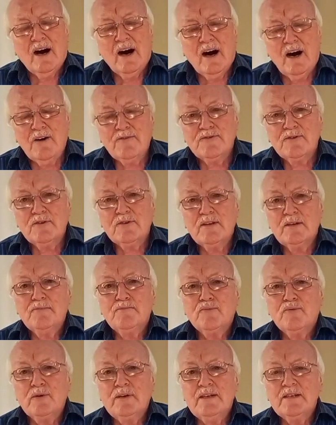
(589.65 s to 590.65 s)
after the
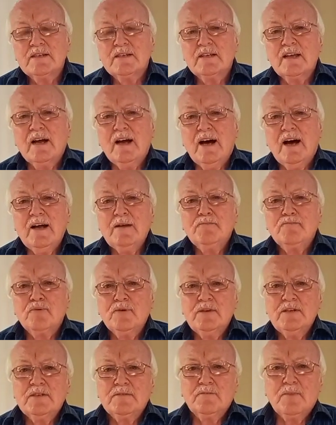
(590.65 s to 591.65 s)
priest, the high
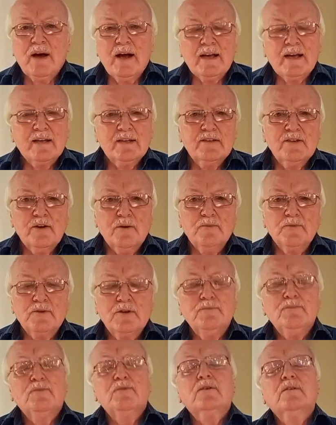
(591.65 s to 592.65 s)
priest back in Yom
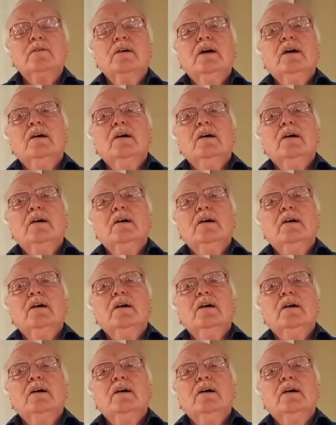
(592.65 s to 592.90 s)
Kippur,